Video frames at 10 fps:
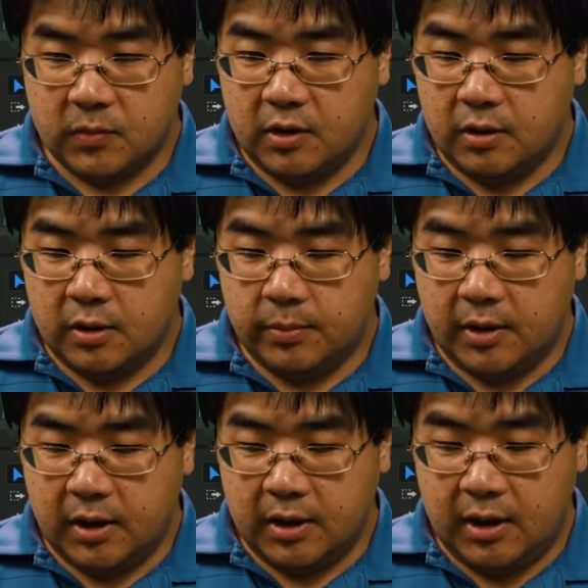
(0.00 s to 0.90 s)

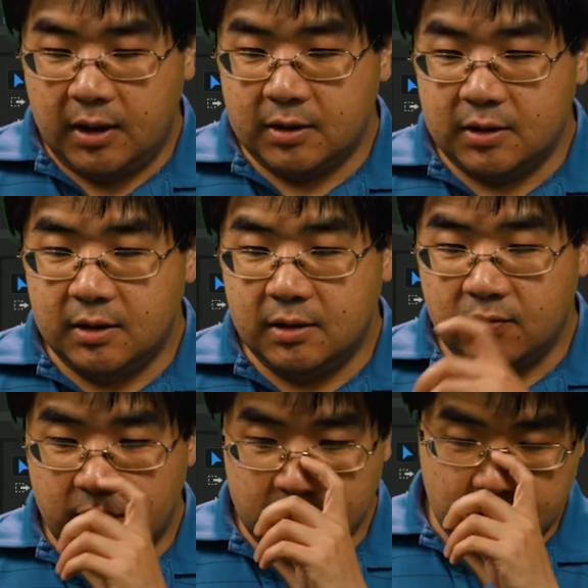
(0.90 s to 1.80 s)
I can see a
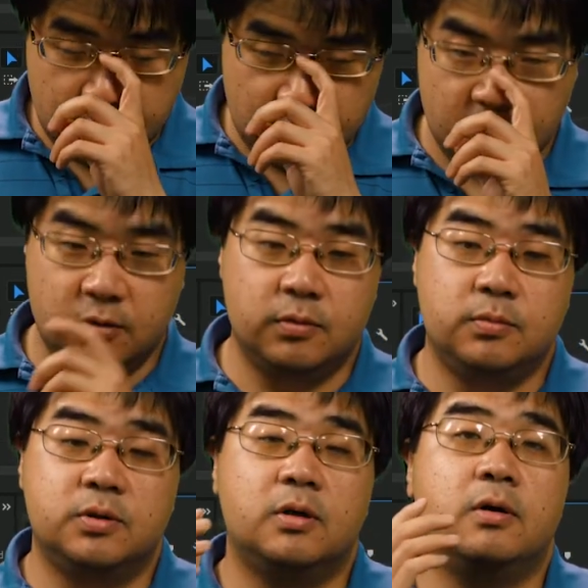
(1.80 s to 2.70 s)
difference in
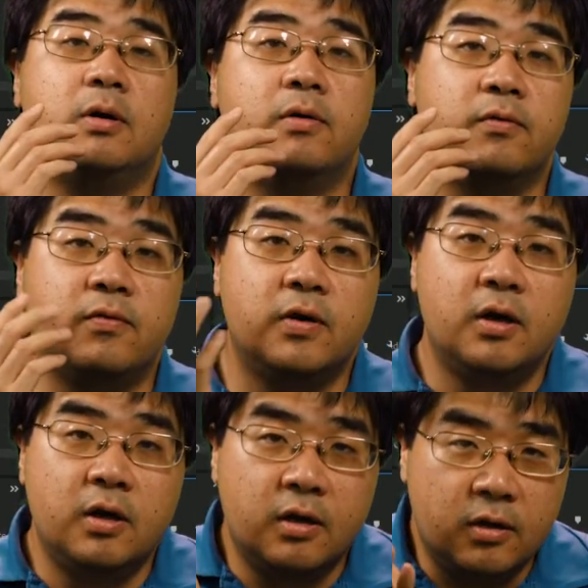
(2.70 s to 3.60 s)
terms of,
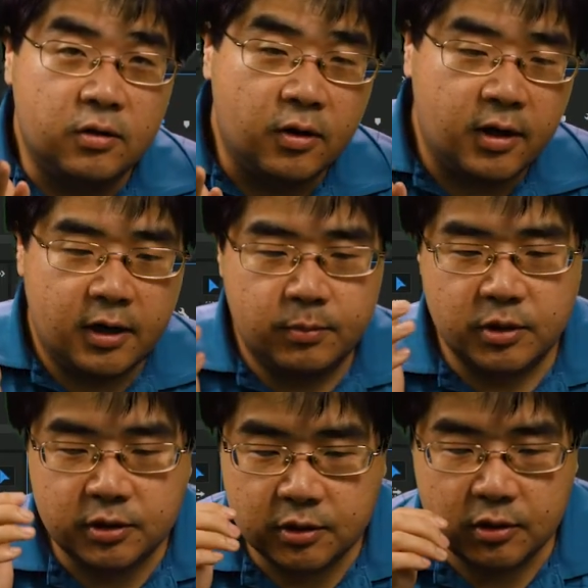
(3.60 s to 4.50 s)
you know, how
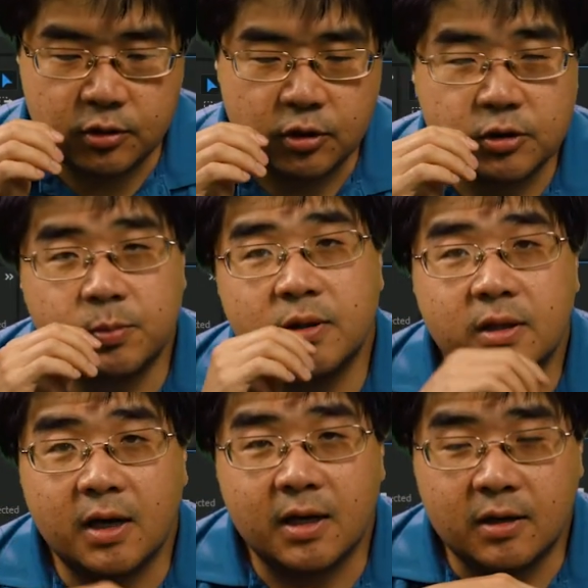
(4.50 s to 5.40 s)
much adjustment
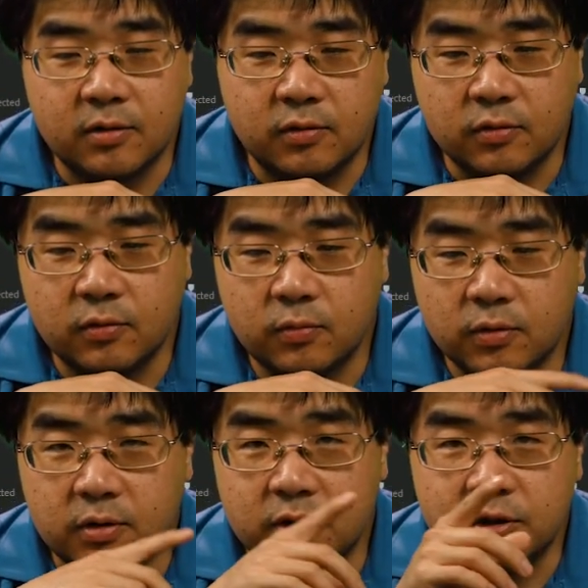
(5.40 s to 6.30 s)
that I can do
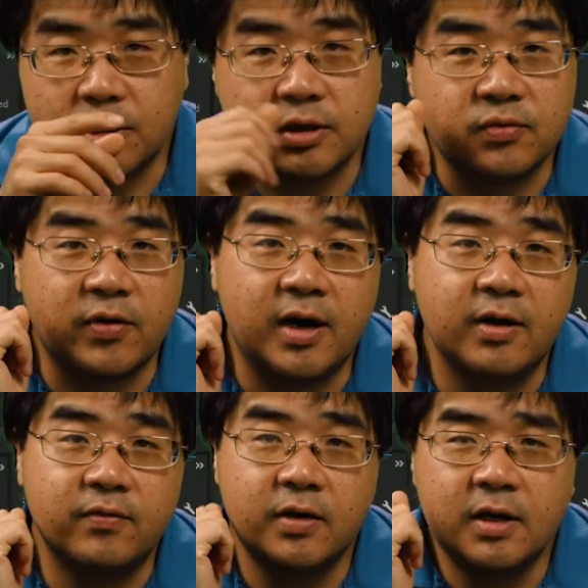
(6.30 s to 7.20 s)
with the
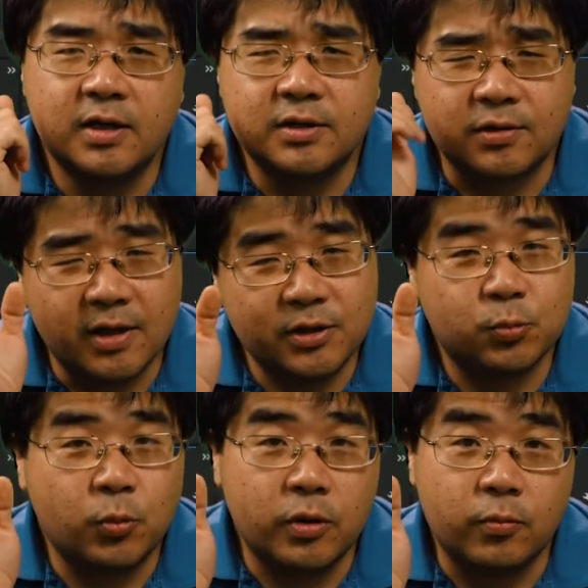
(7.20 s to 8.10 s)
GH5. So
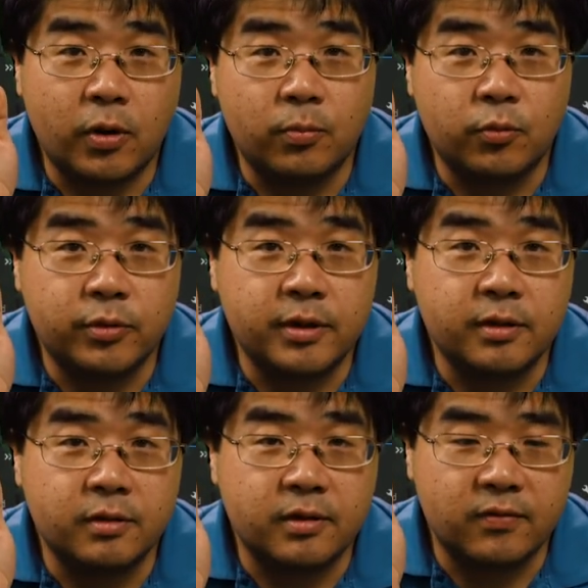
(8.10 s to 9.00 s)
that's what I'm really
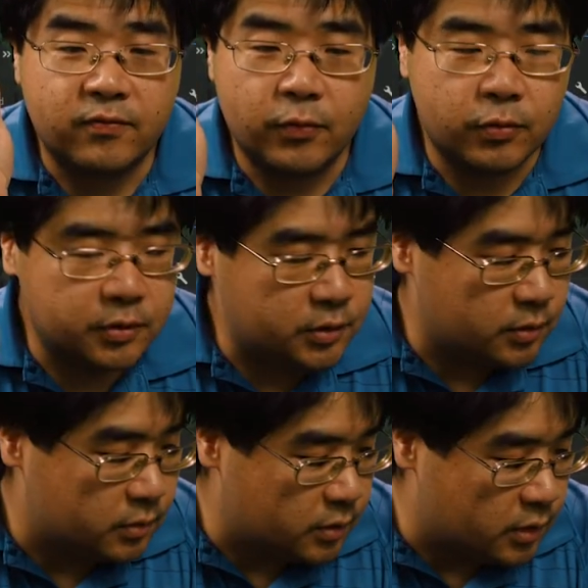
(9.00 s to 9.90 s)
looking forward
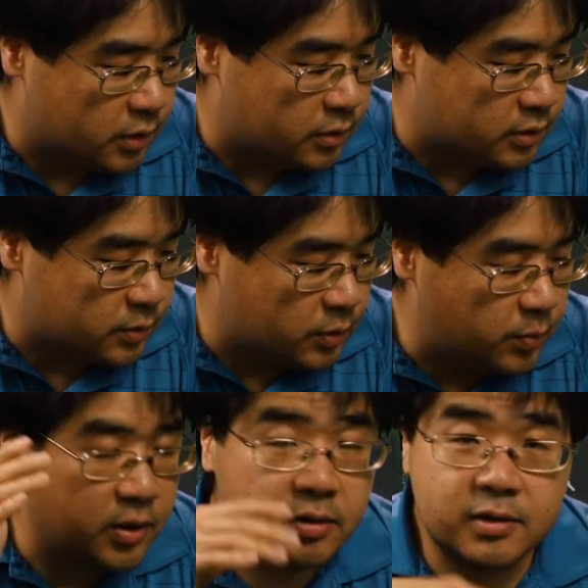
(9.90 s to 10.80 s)
to, you know, is to
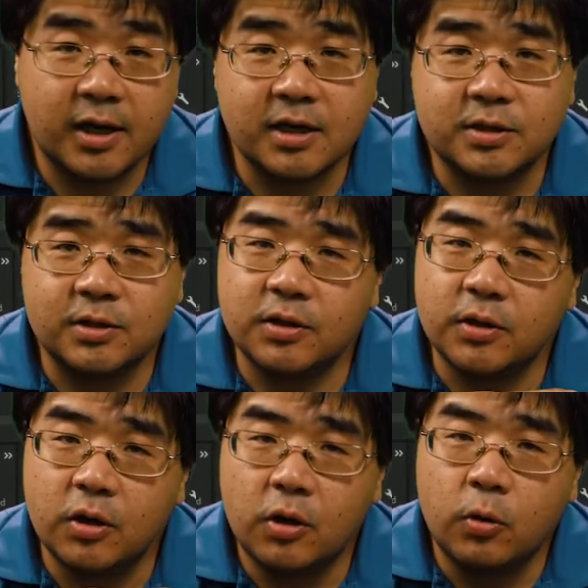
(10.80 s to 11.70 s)
be able to
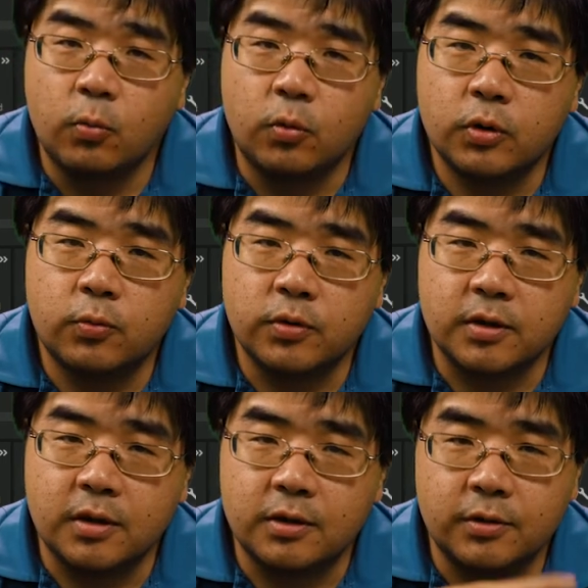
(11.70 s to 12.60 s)
actually work with the
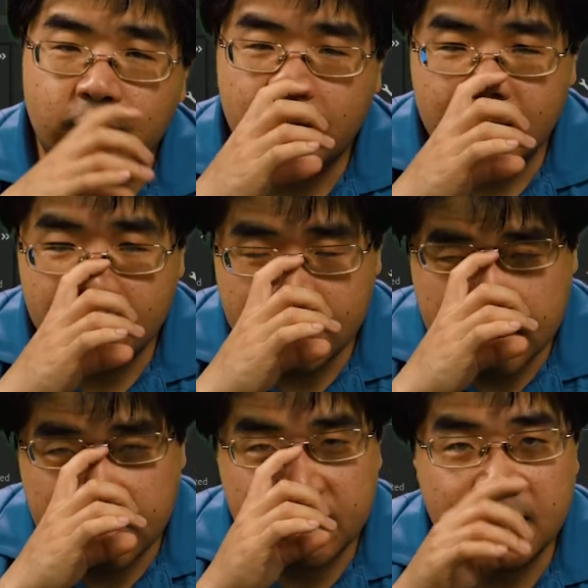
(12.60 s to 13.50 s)
color grading to
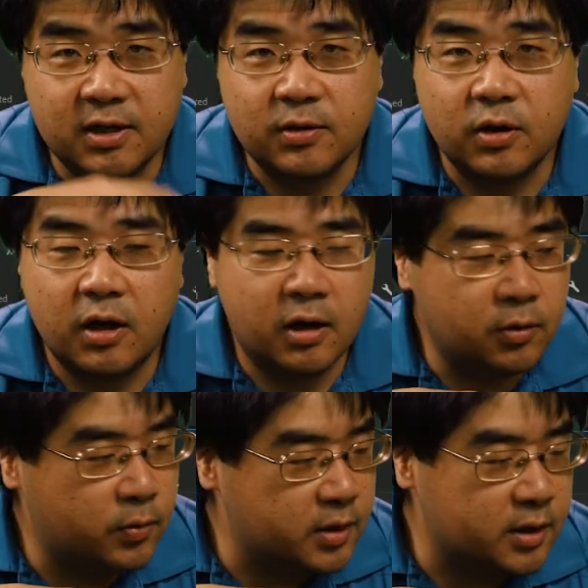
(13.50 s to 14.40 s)
see
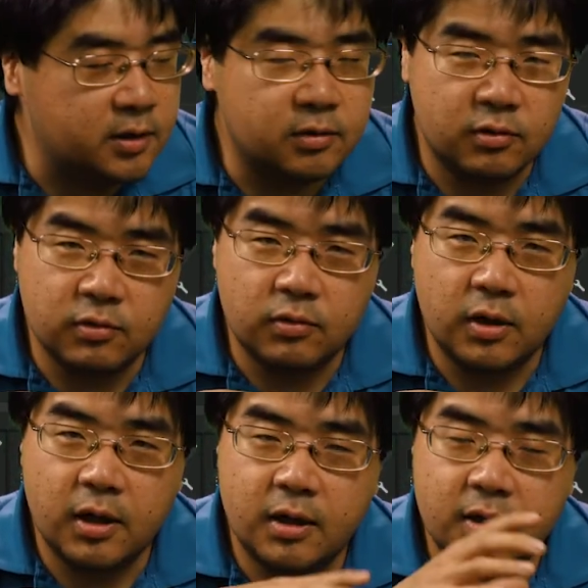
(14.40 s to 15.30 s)
what it can
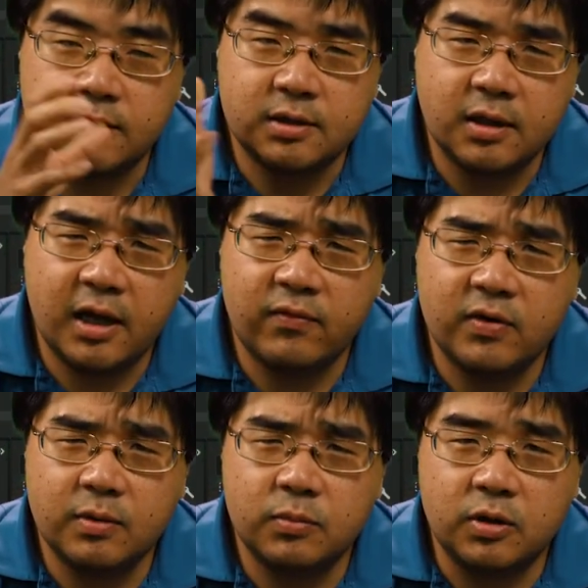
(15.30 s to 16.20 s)
do and still have
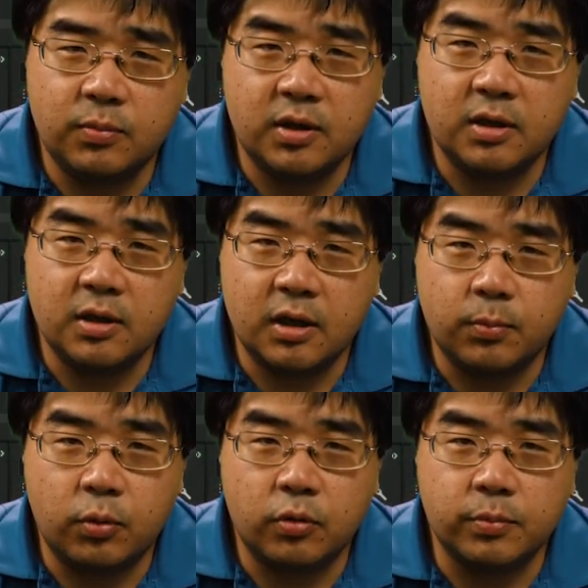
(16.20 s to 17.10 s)
it to be in a
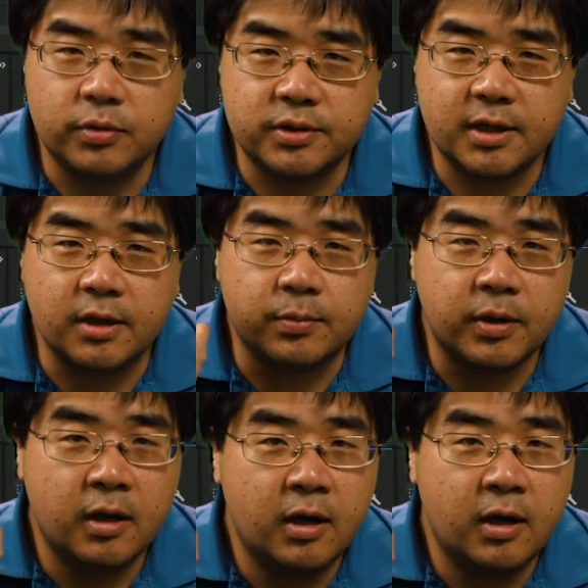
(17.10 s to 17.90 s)
portable setup.